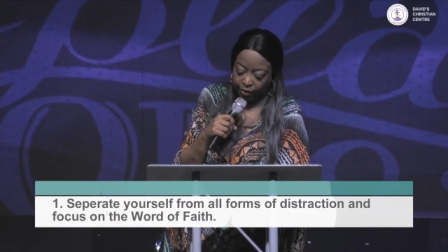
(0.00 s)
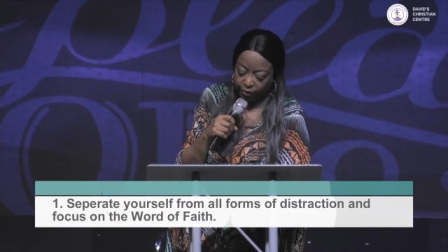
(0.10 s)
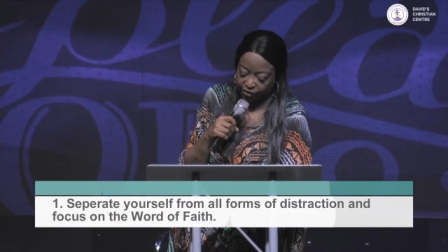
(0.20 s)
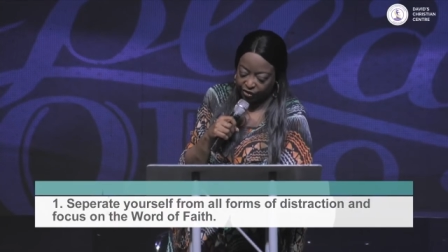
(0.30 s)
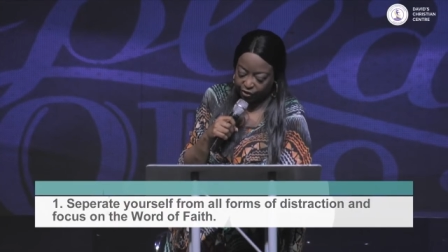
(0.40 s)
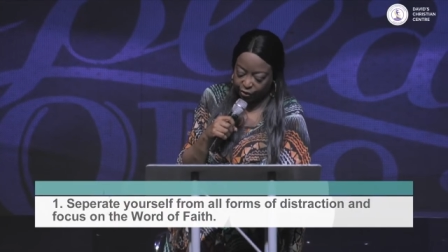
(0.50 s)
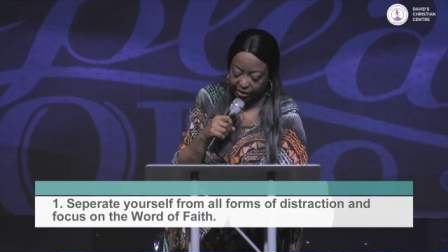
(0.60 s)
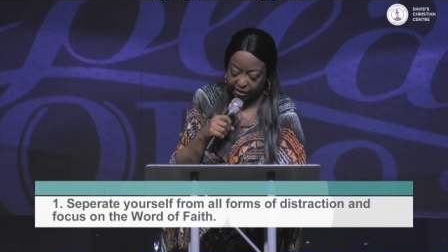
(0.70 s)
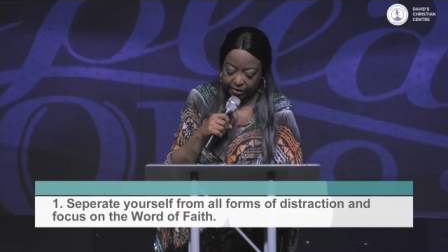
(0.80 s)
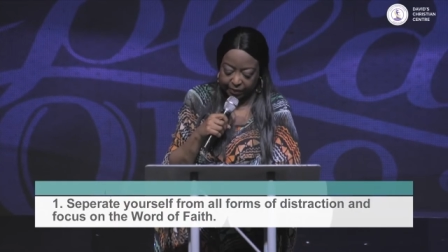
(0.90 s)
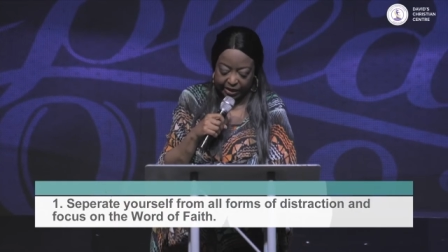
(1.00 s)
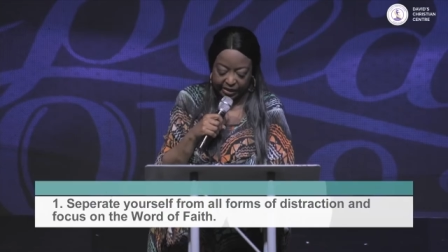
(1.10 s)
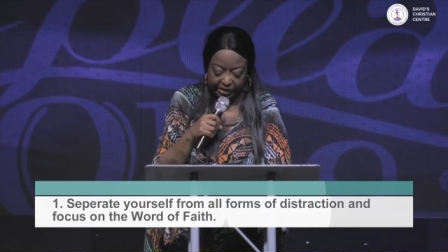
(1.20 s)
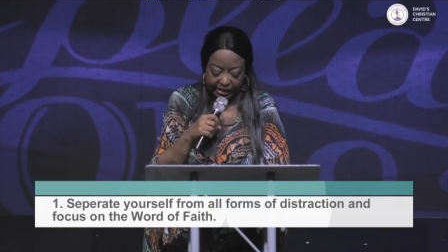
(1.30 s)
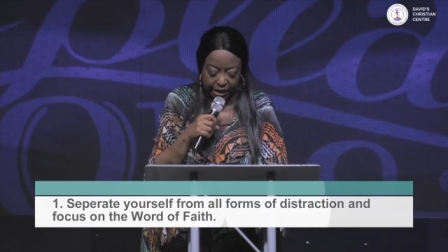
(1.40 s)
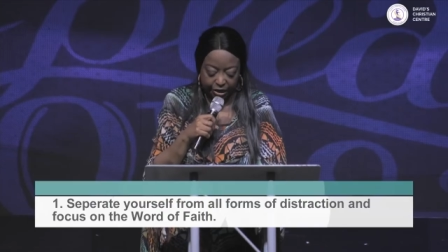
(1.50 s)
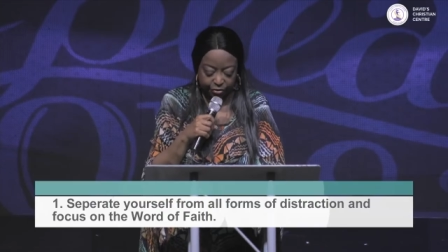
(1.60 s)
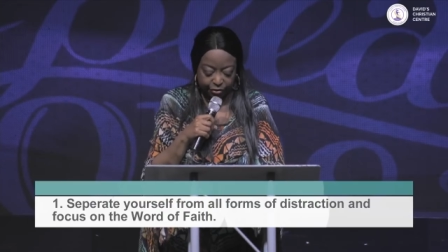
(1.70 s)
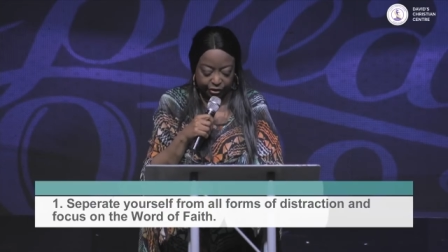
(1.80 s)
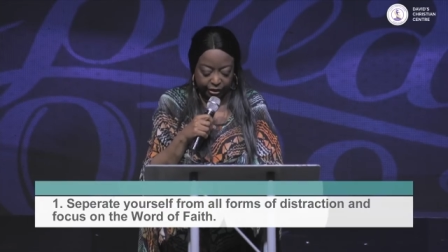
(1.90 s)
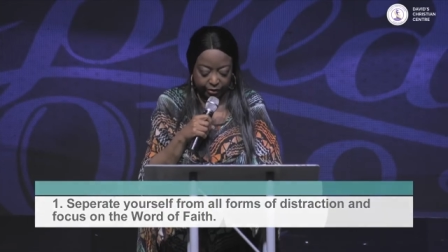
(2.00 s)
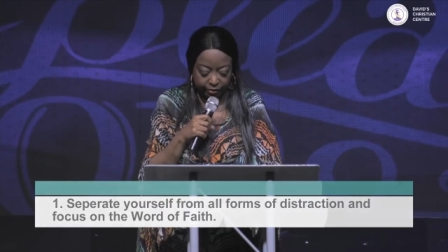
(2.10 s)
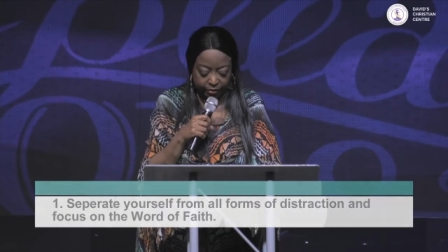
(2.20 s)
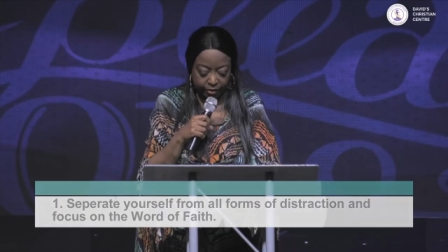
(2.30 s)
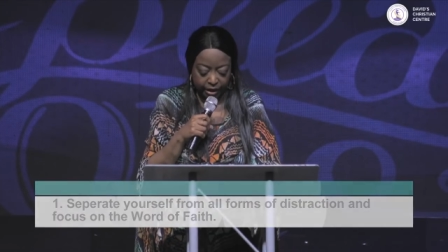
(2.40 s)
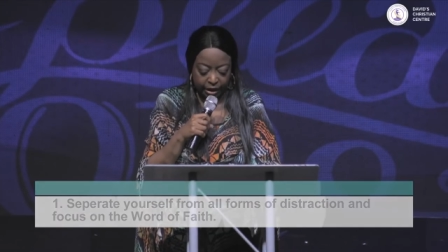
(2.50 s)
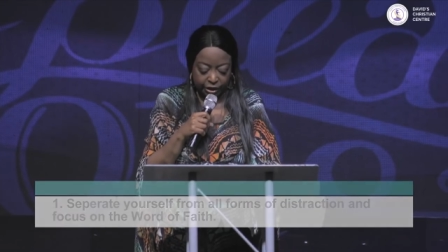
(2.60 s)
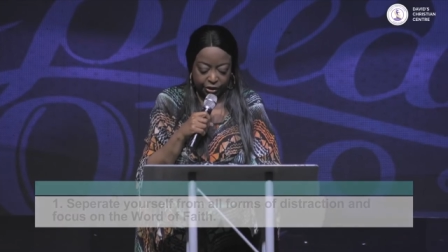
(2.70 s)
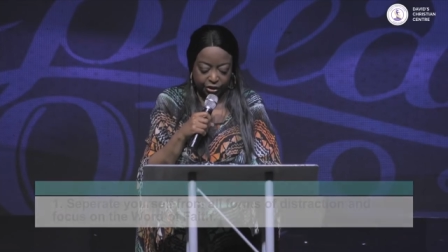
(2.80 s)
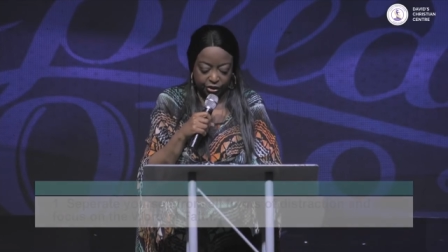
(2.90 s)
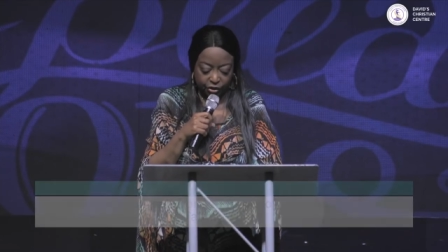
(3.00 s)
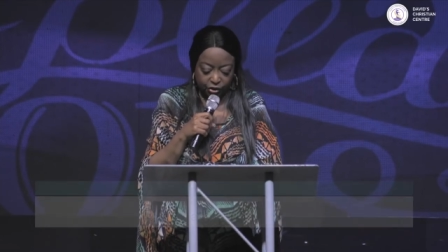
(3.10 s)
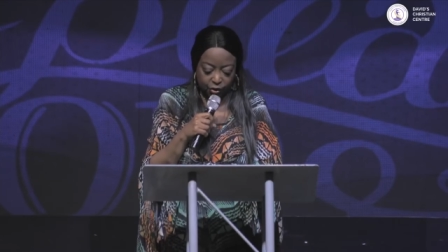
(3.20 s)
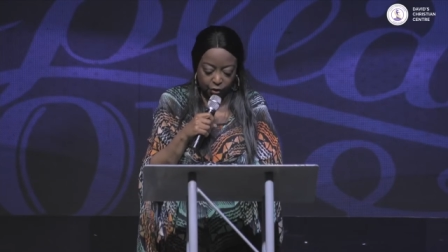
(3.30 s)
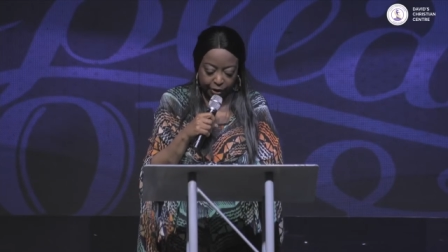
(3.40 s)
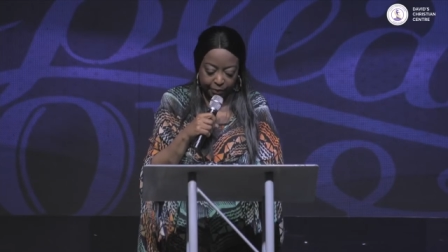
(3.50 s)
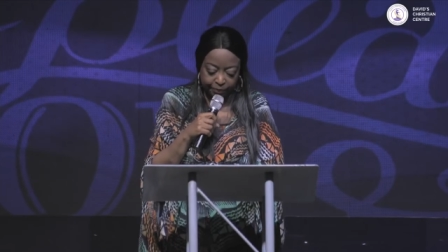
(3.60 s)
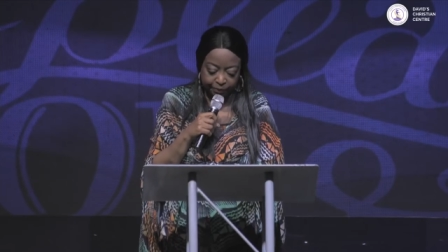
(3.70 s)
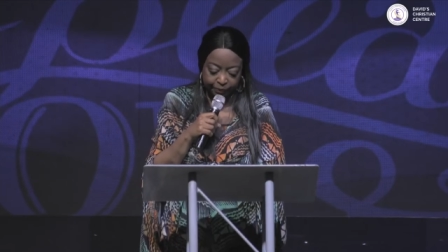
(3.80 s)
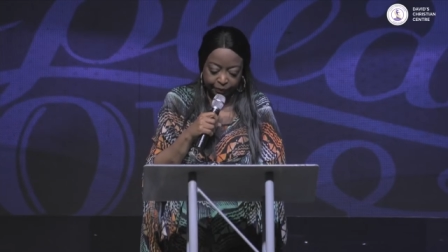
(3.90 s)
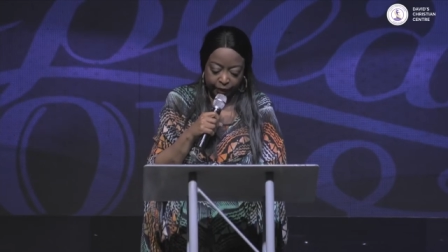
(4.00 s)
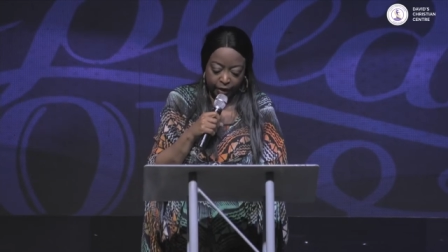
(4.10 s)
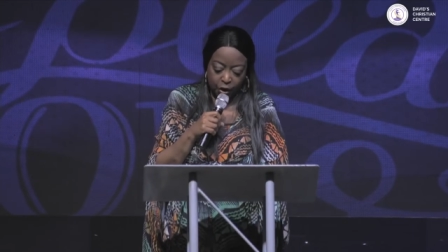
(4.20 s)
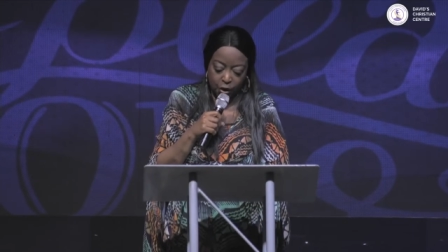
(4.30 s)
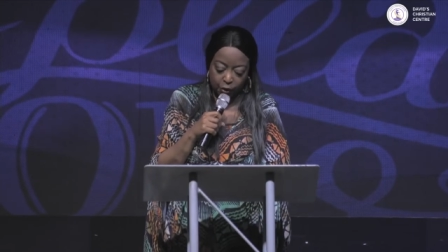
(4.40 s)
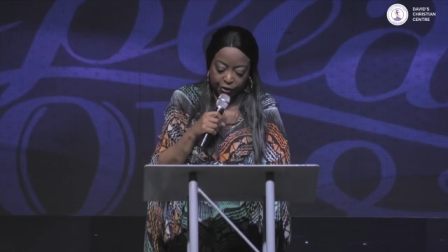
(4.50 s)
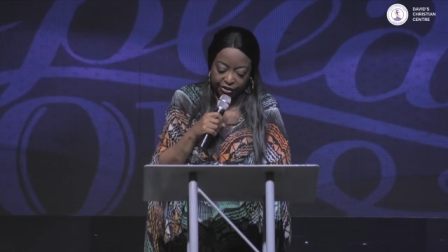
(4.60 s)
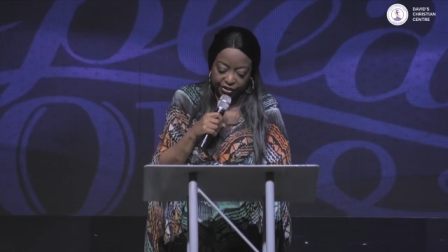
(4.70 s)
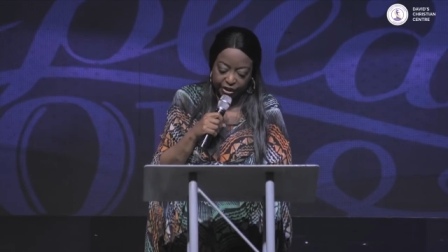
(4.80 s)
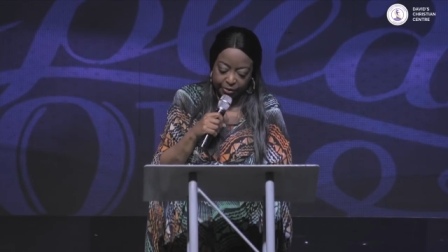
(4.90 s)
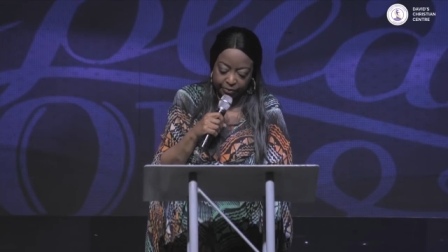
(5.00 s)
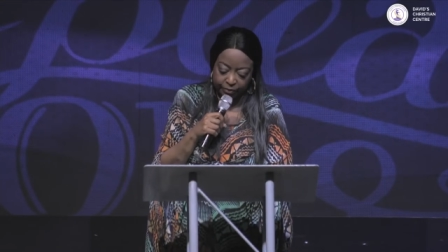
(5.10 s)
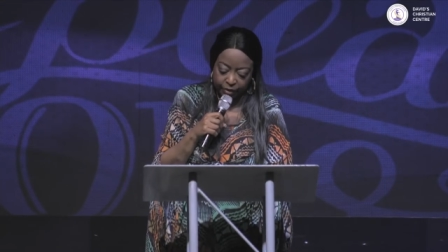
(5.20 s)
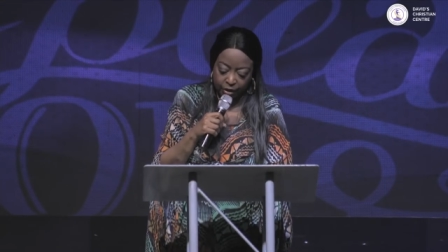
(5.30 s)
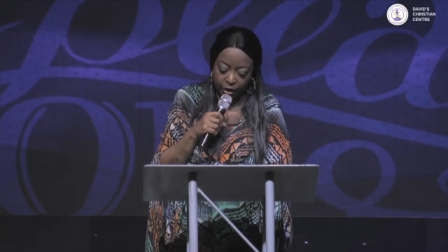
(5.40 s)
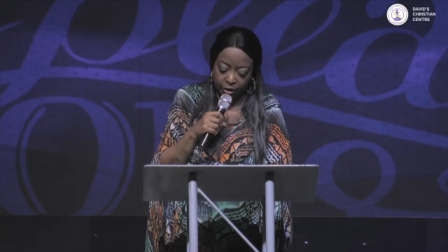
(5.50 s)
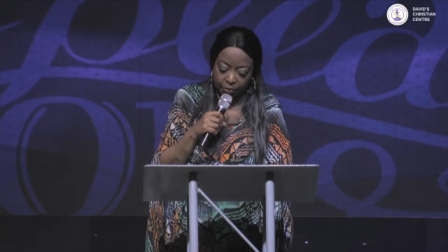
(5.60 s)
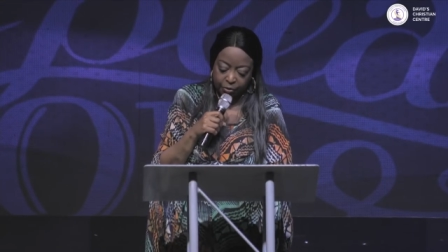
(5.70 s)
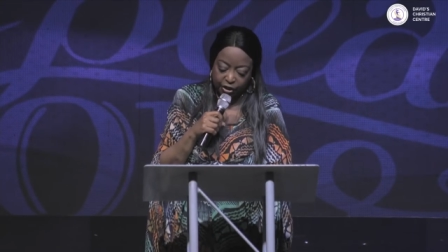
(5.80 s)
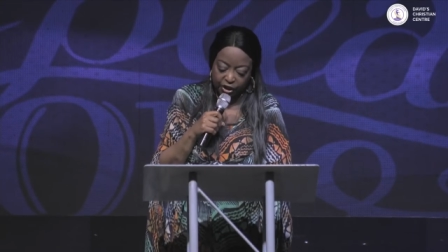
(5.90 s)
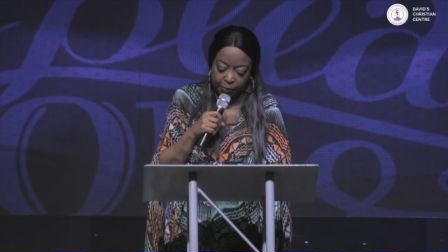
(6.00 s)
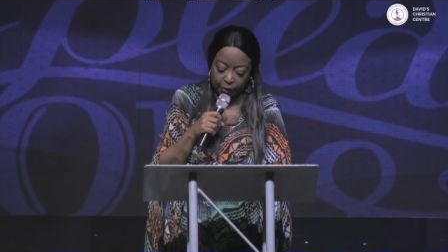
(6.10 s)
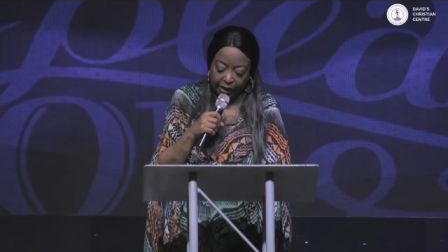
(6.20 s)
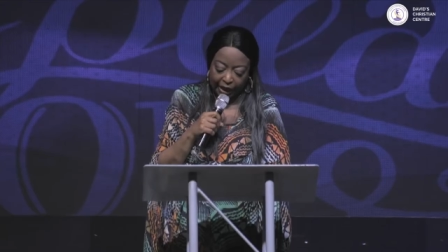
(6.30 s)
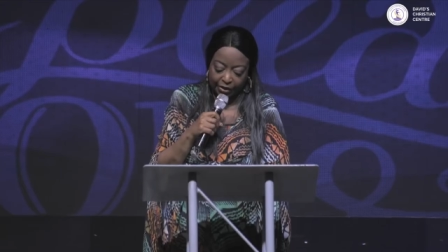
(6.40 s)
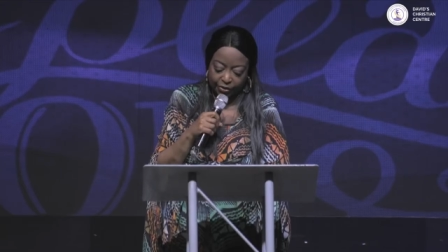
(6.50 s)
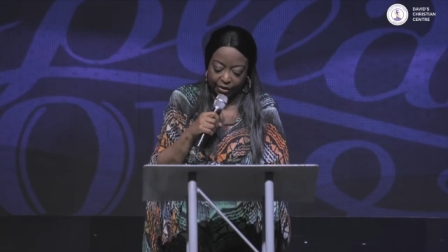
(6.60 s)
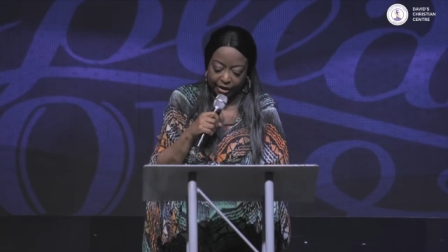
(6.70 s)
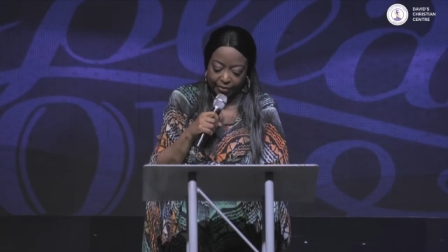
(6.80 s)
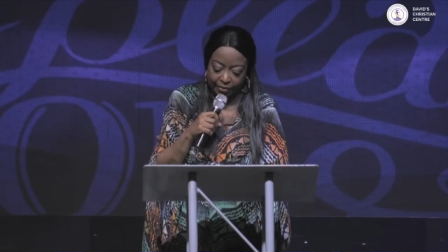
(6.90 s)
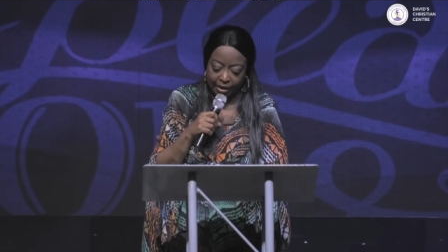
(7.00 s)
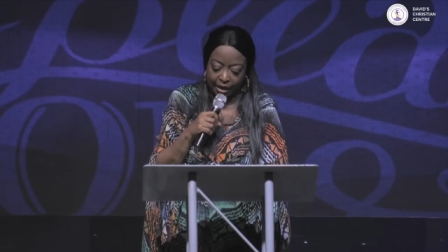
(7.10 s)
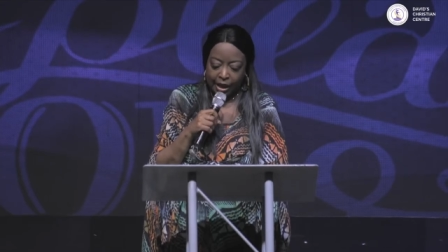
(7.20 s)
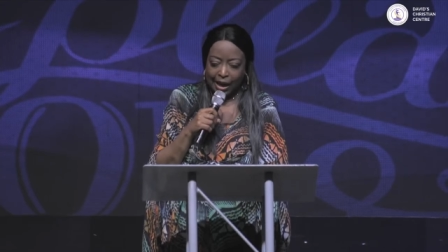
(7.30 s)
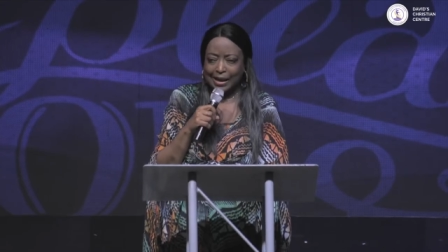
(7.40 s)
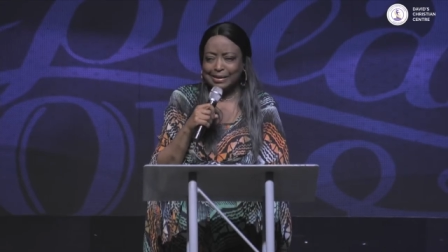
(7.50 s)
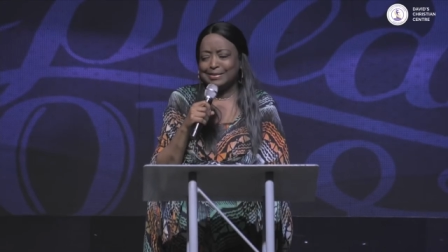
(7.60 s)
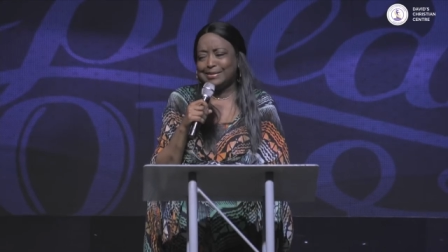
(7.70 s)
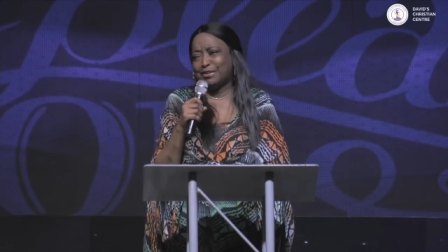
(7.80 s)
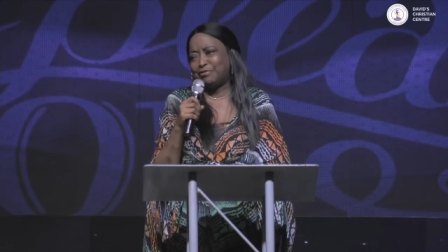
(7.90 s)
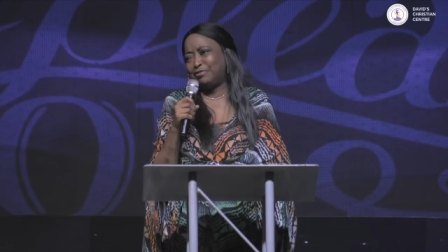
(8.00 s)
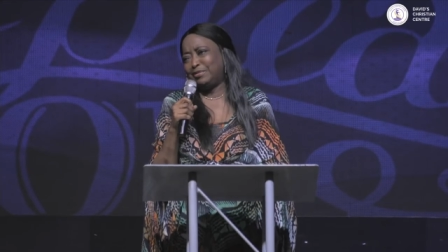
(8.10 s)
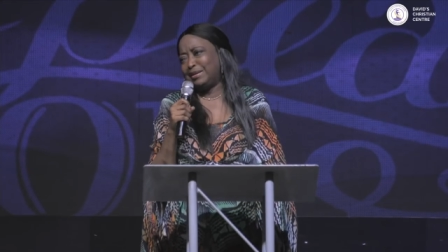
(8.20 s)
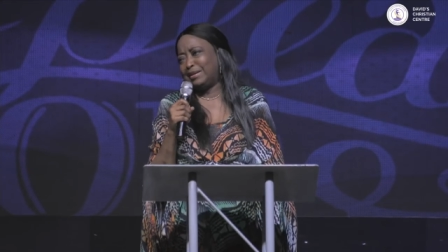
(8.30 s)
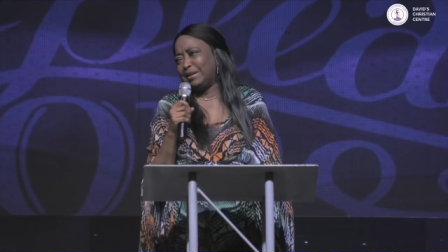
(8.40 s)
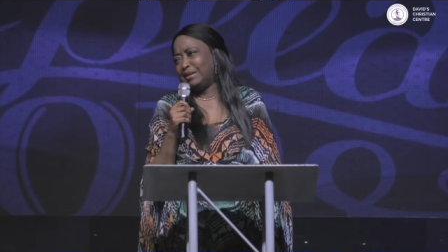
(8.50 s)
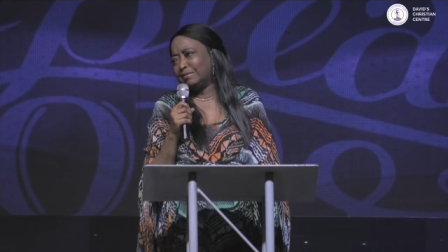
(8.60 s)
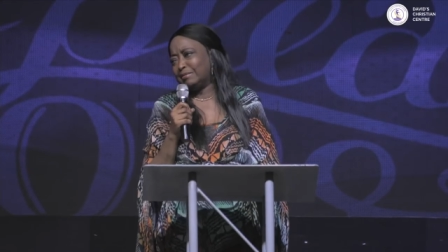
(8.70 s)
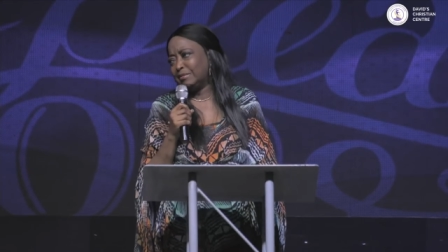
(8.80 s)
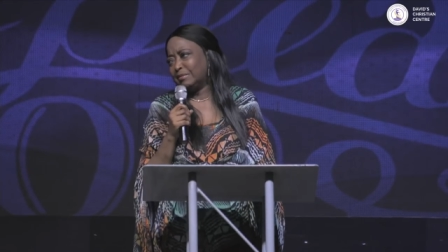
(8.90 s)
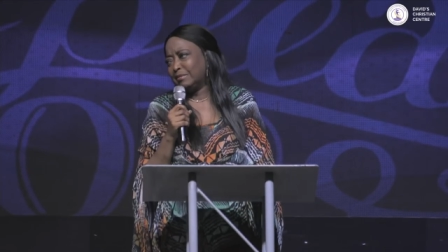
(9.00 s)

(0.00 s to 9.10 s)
He was distracted by his daily routine. Jesus saw him, noticed him, put a spotlight on him, and definitely,